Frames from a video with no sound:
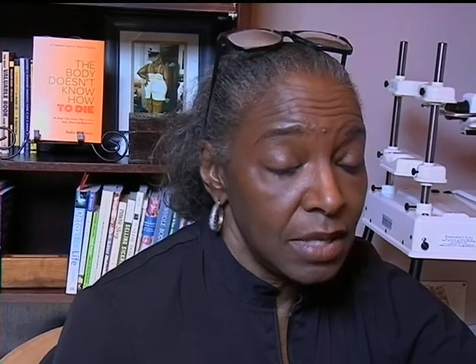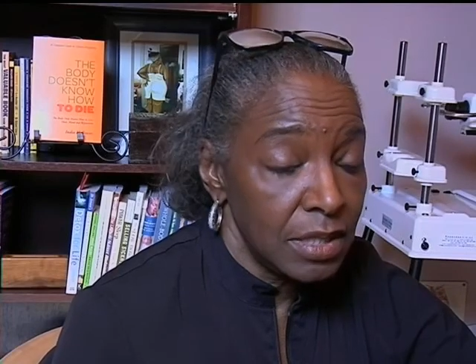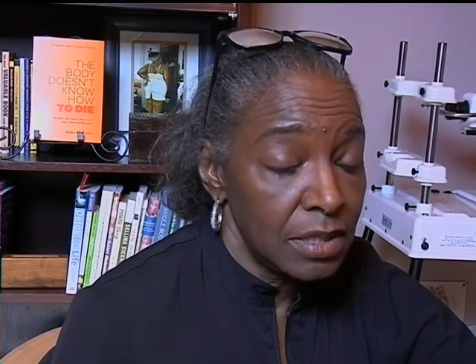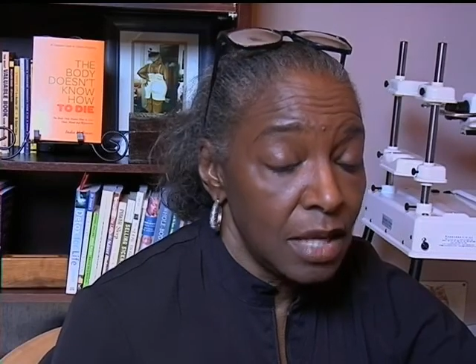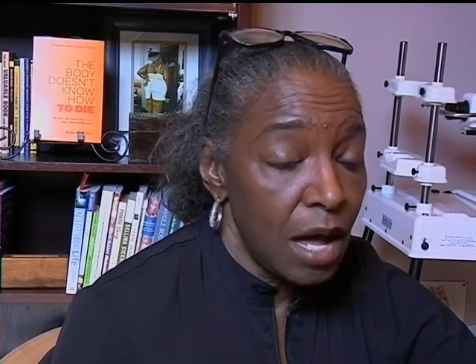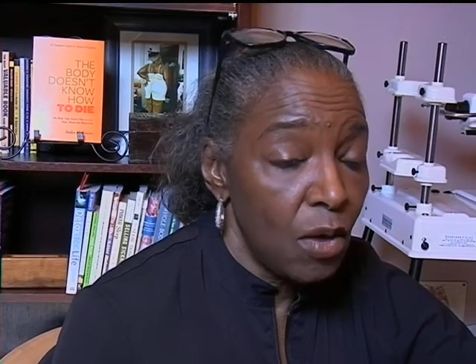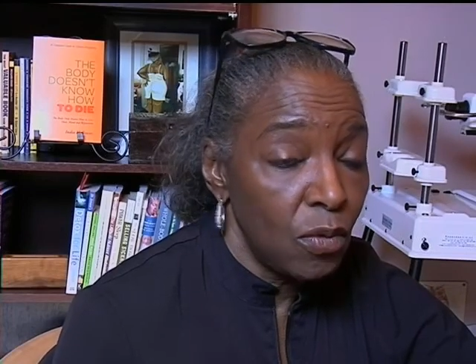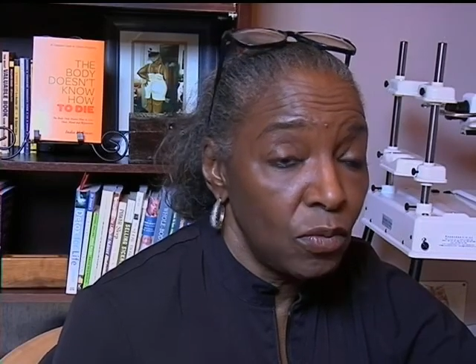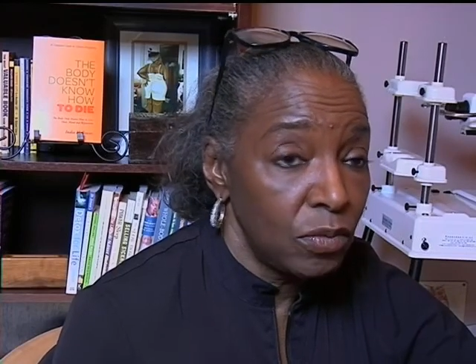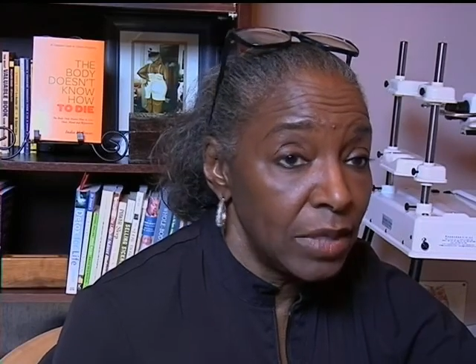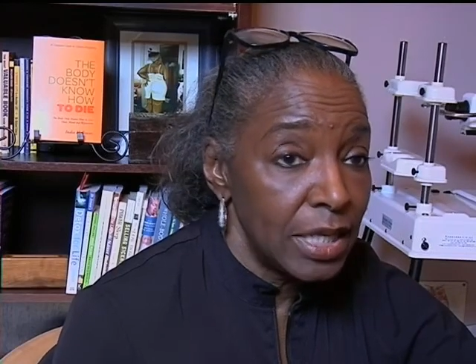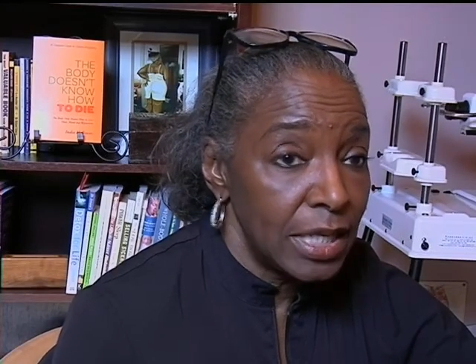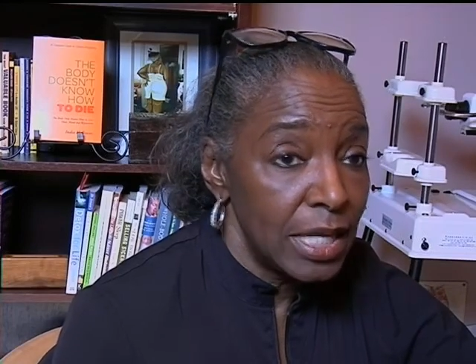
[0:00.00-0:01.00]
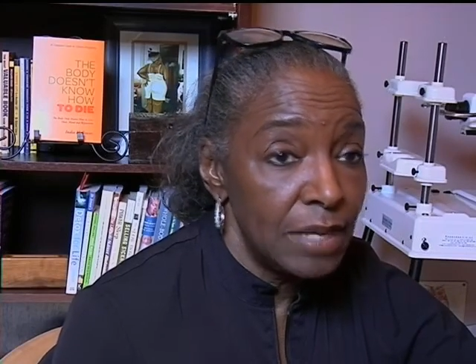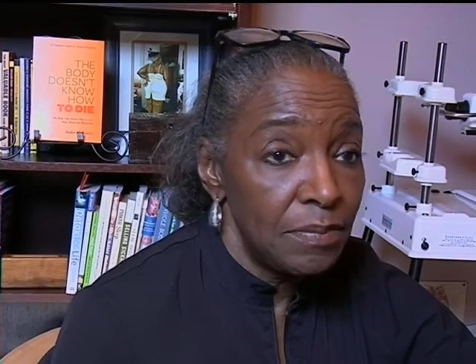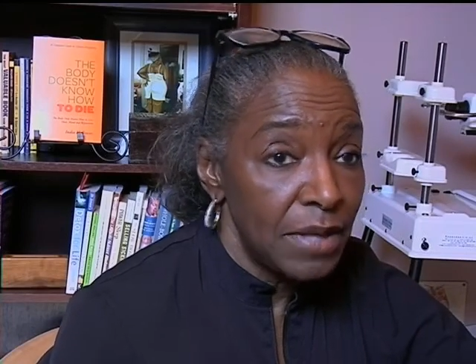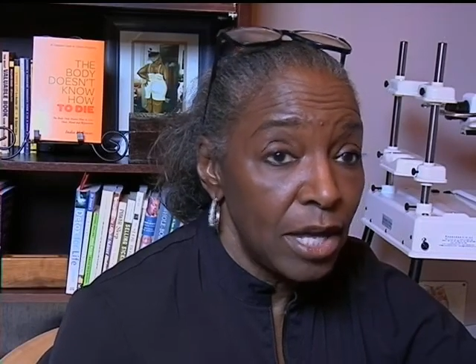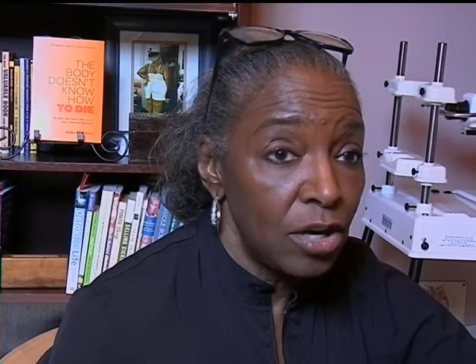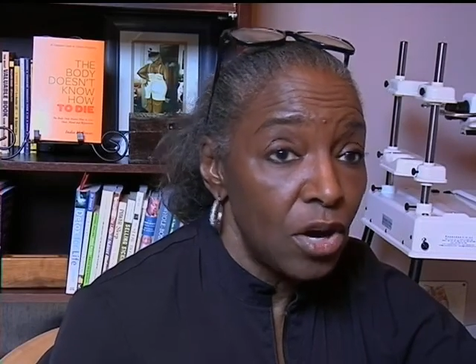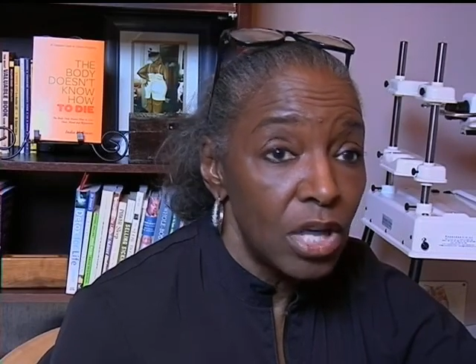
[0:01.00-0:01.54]
That's how we
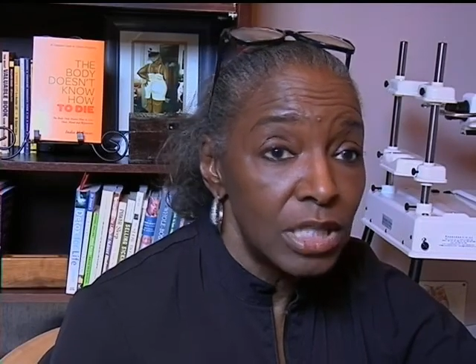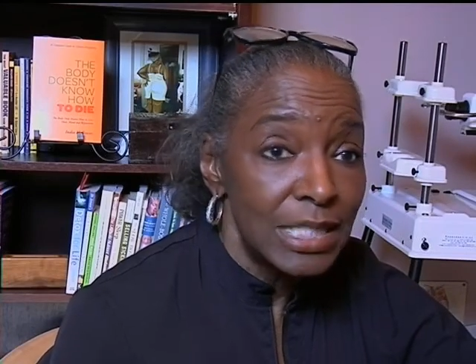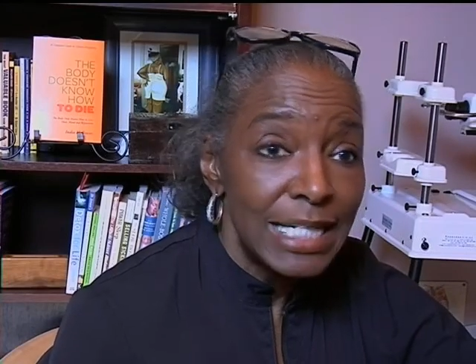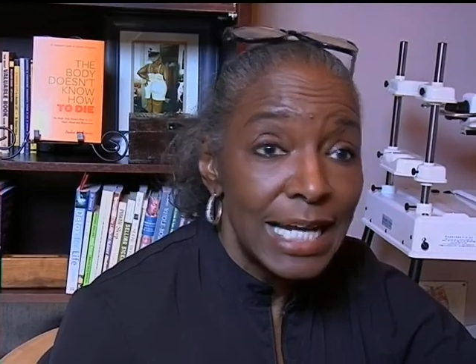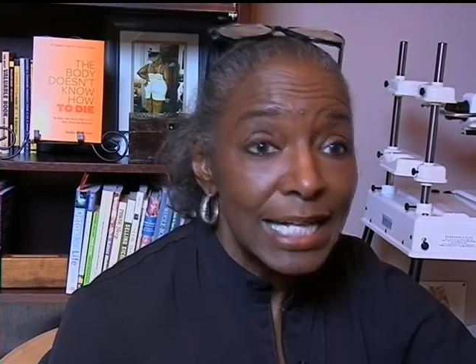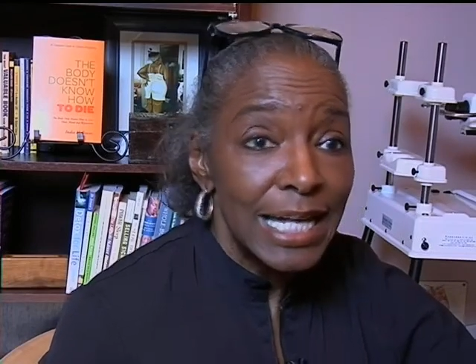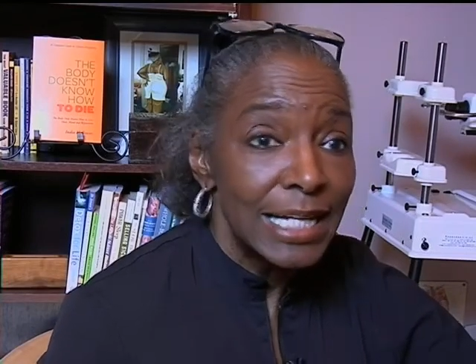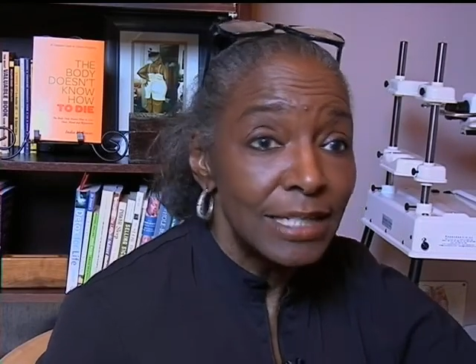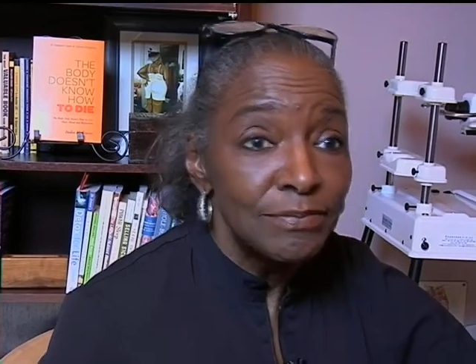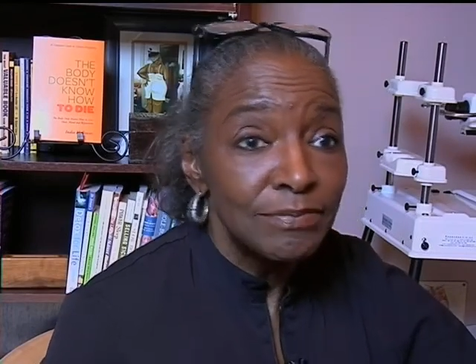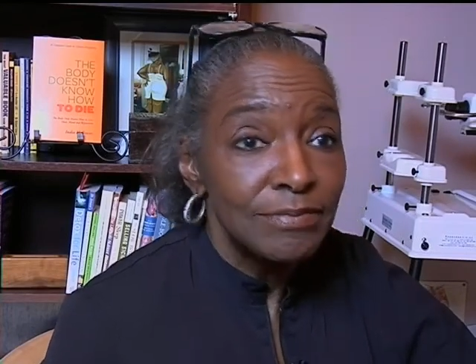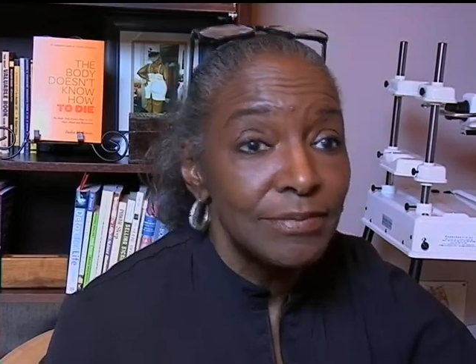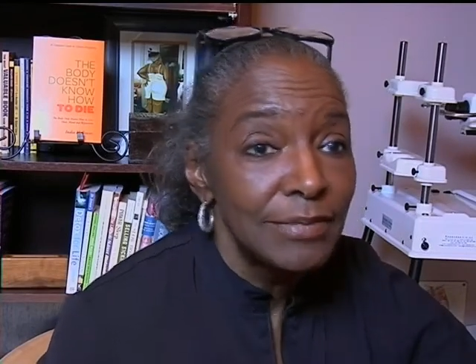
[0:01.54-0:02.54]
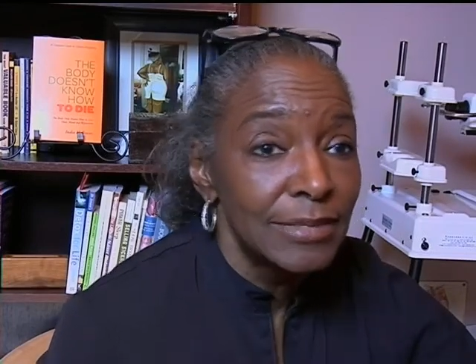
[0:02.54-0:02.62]
keep that heart ticking.